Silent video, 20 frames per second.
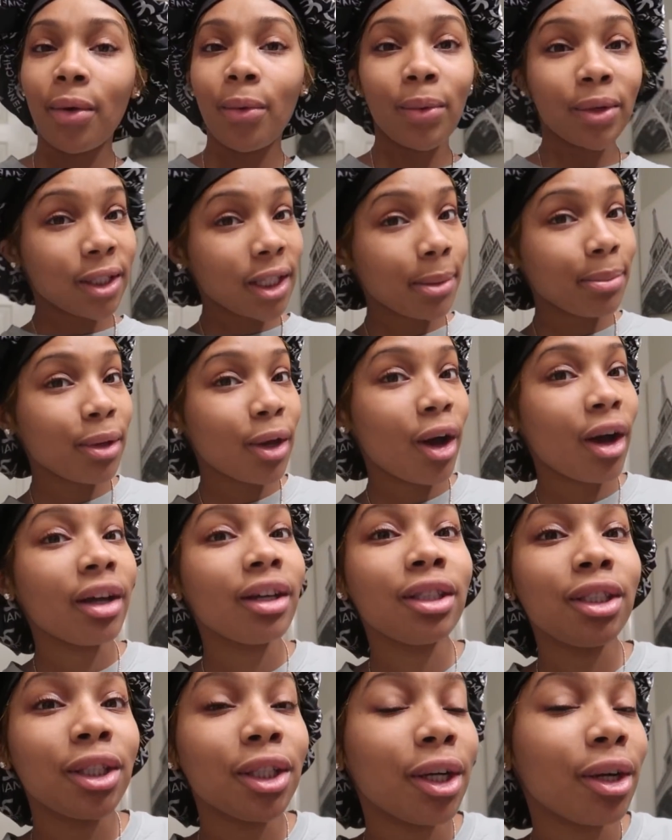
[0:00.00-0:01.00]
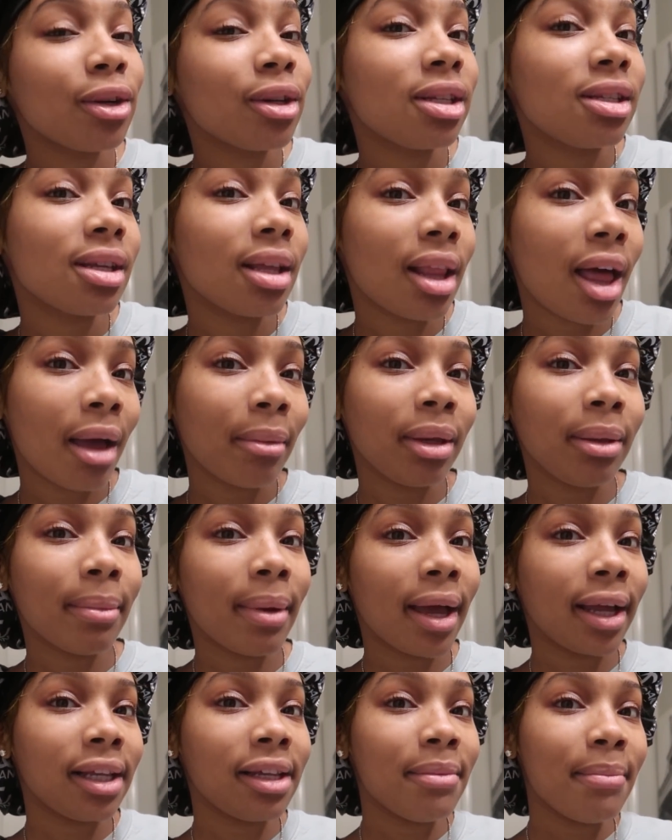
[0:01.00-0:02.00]
What's up, y'all? It's your girl Salome
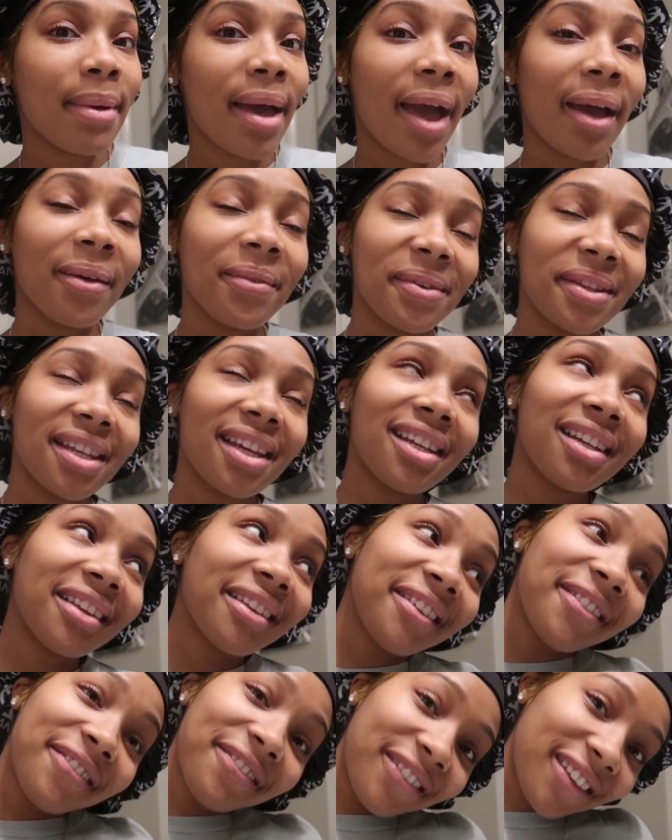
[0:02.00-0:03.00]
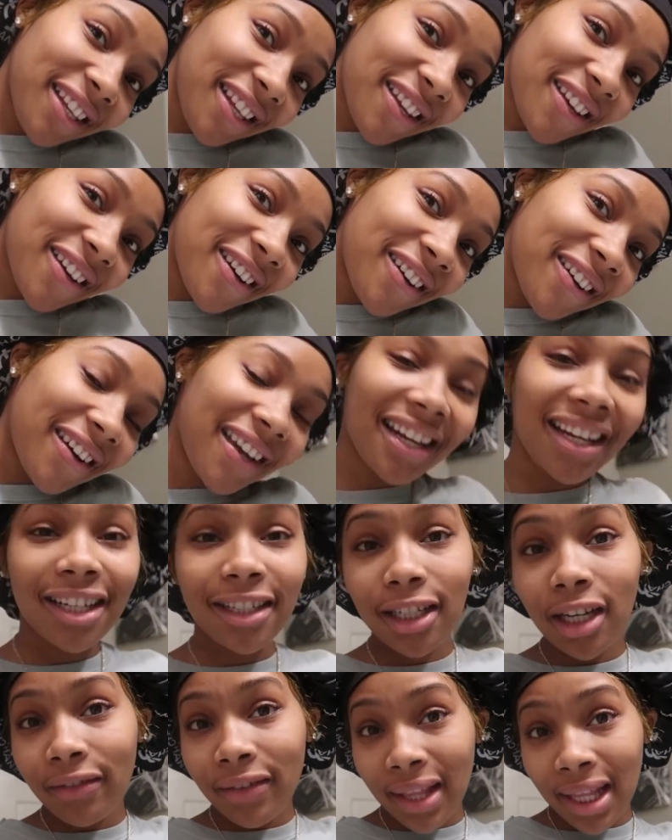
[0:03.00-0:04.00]
Emani back with another video, and as
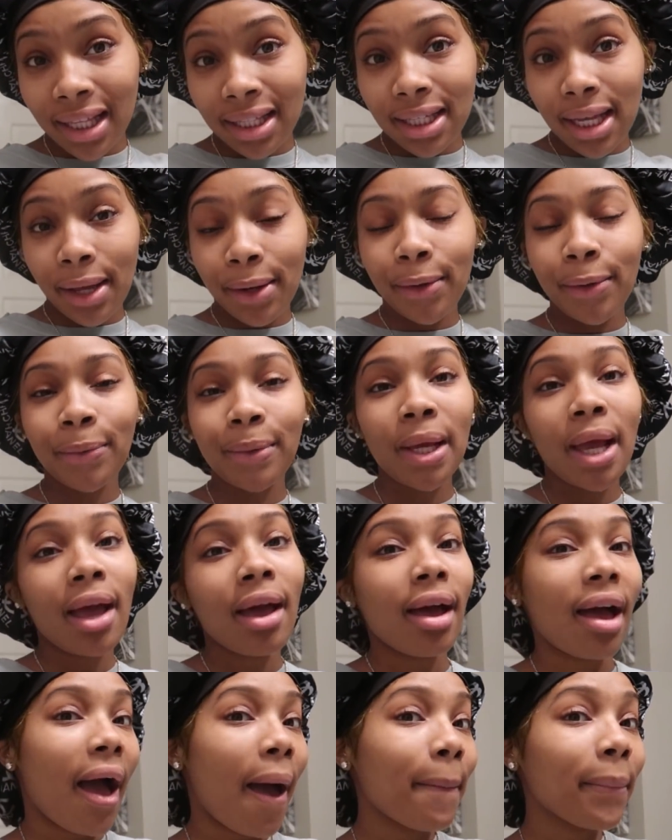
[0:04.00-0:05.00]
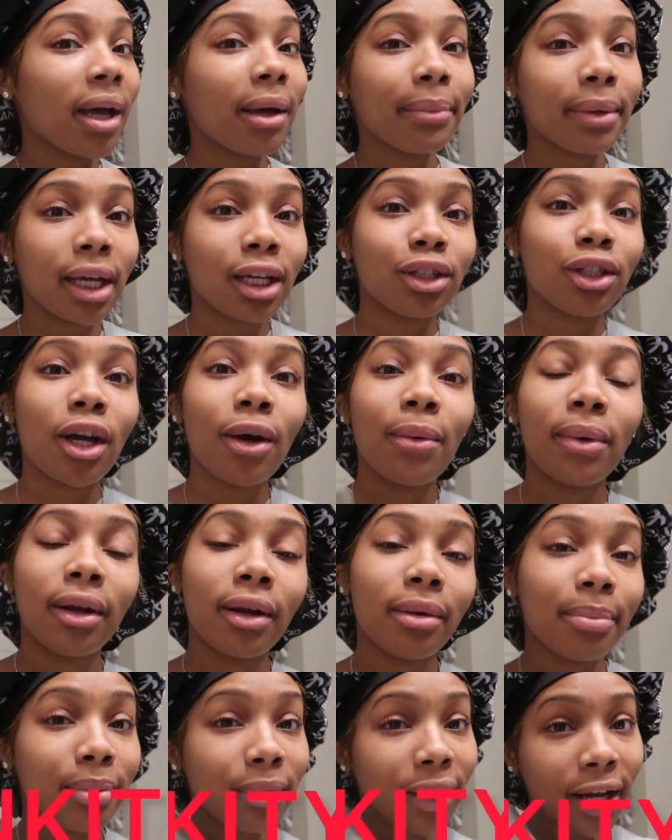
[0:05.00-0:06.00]
y'all get that title, I'm coming at y'all with
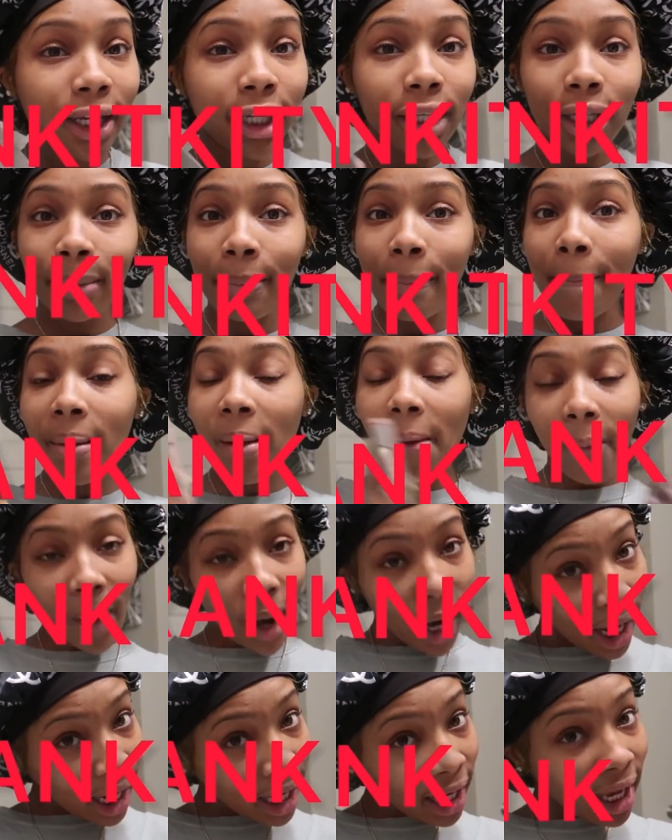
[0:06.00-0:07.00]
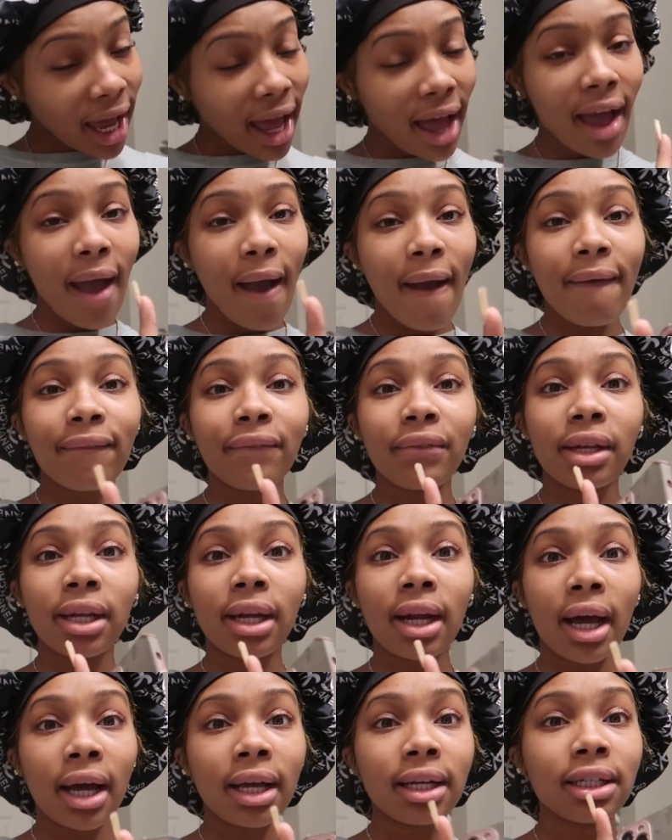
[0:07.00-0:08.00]
a pranky prank. I have
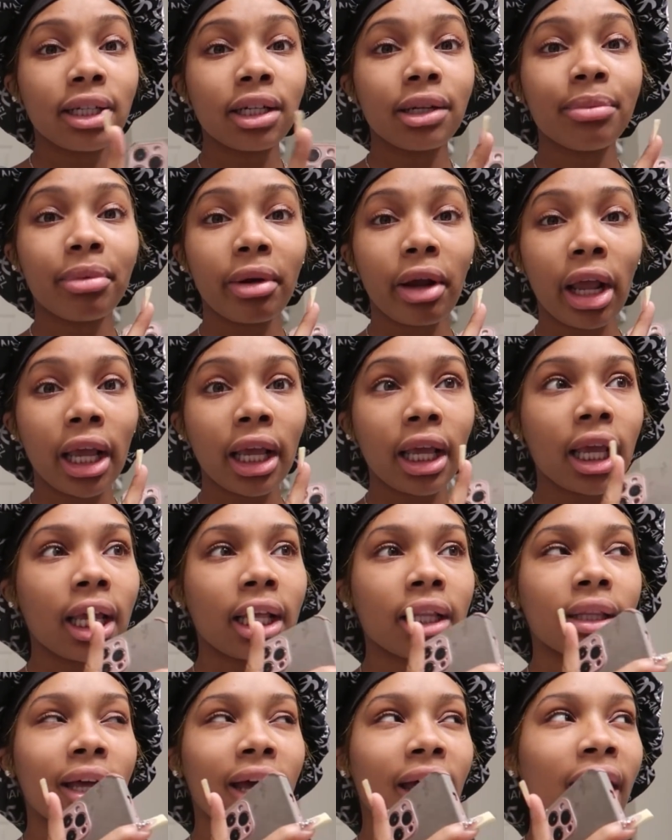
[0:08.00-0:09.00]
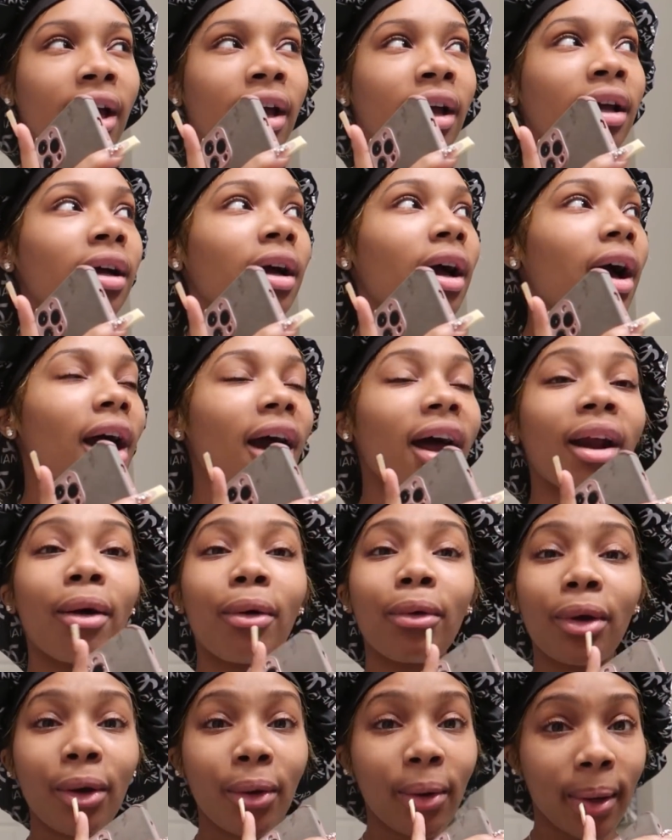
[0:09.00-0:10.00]
not did a prank in like I
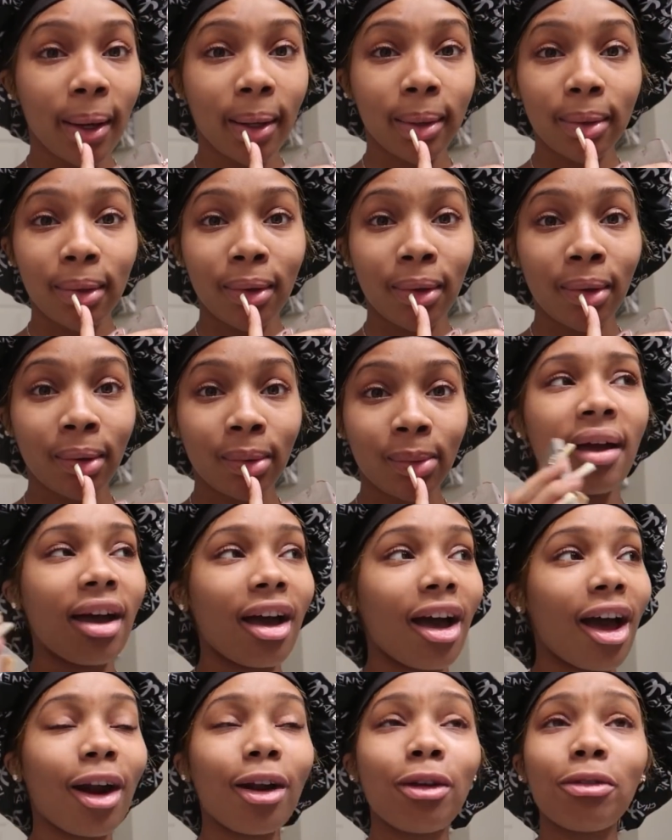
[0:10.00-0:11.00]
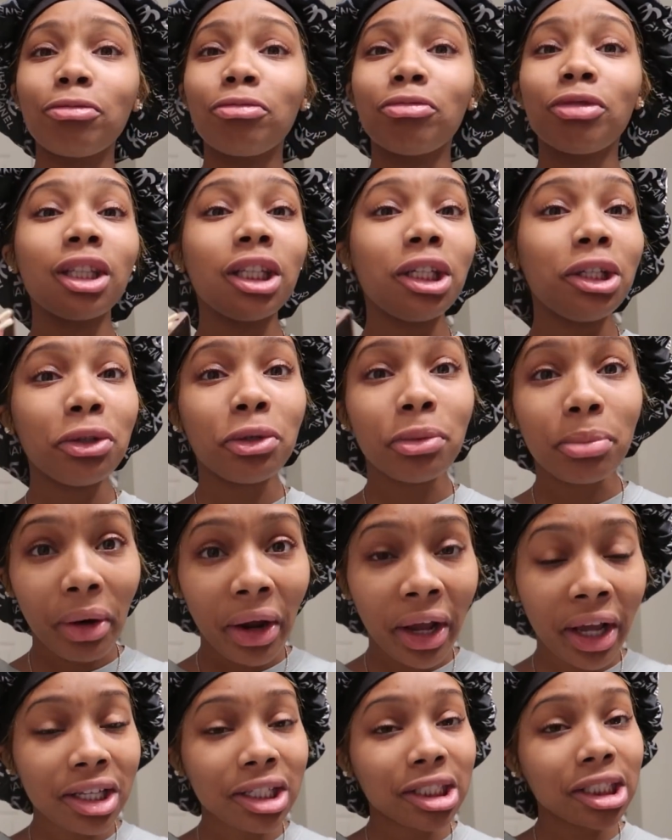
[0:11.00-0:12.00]
don't know how long. I don't really do
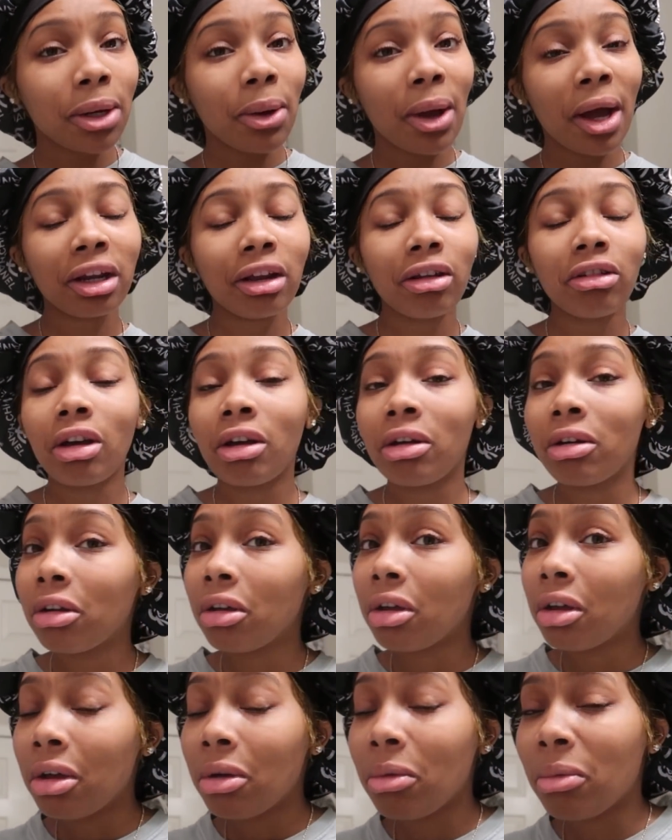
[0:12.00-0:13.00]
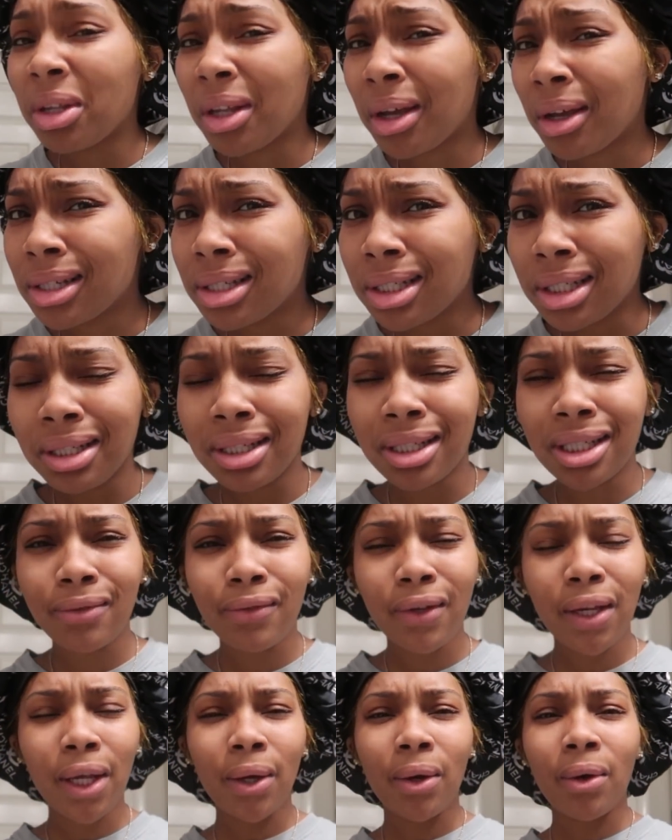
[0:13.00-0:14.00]
pranks, so I know y'all when y'all seen this
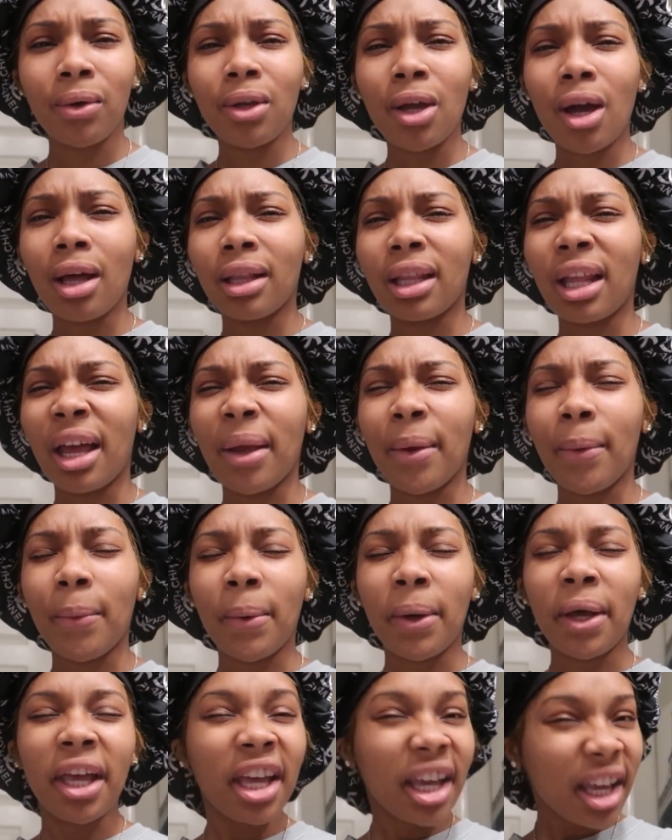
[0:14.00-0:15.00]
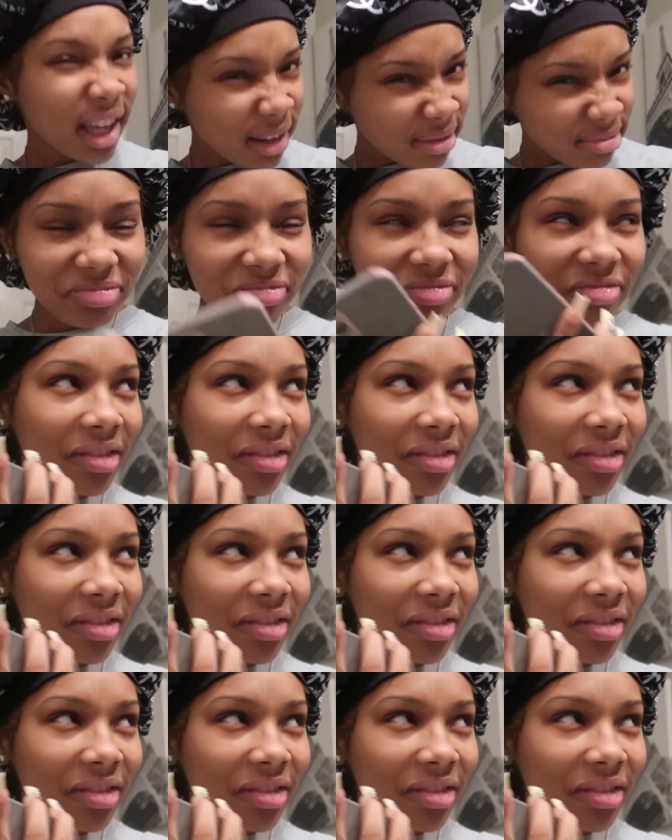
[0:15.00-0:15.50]
video, y'all like what?